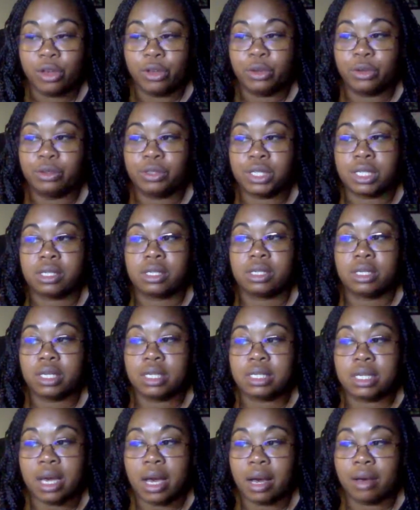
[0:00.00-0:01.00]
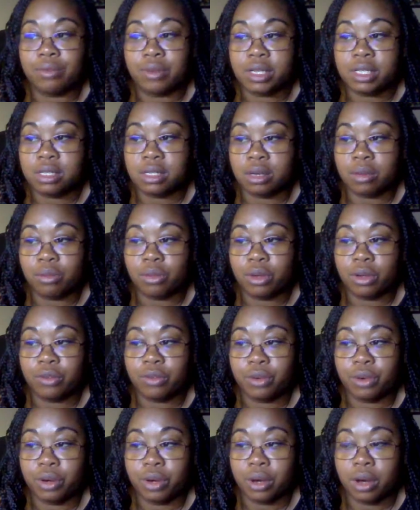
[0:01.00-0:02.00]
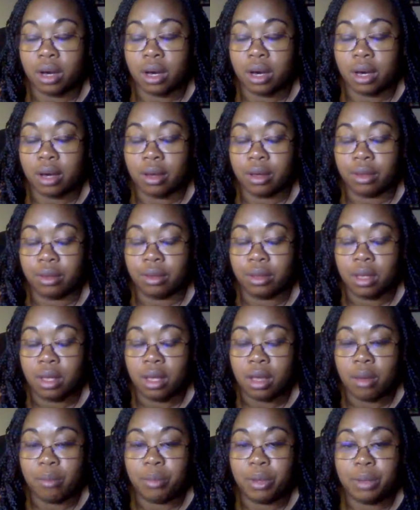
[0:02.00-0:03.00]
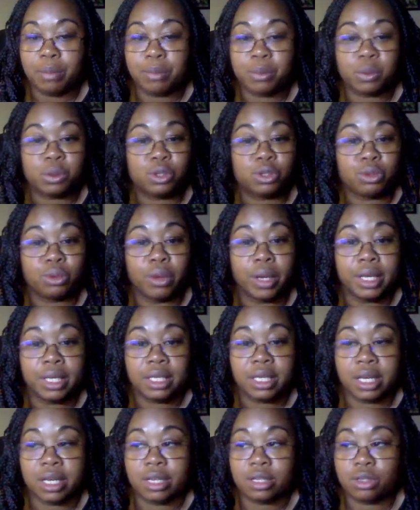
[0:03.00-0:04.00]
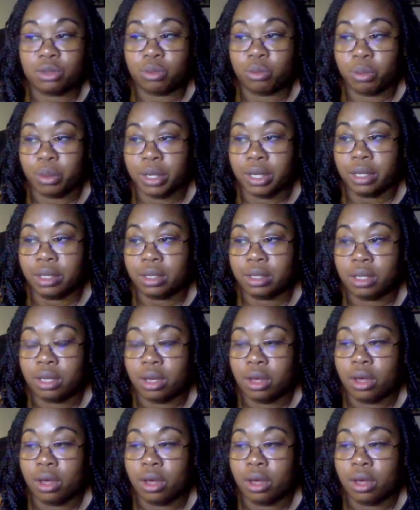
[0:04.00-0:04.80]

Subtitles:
You just need to have a summary for people to engage with.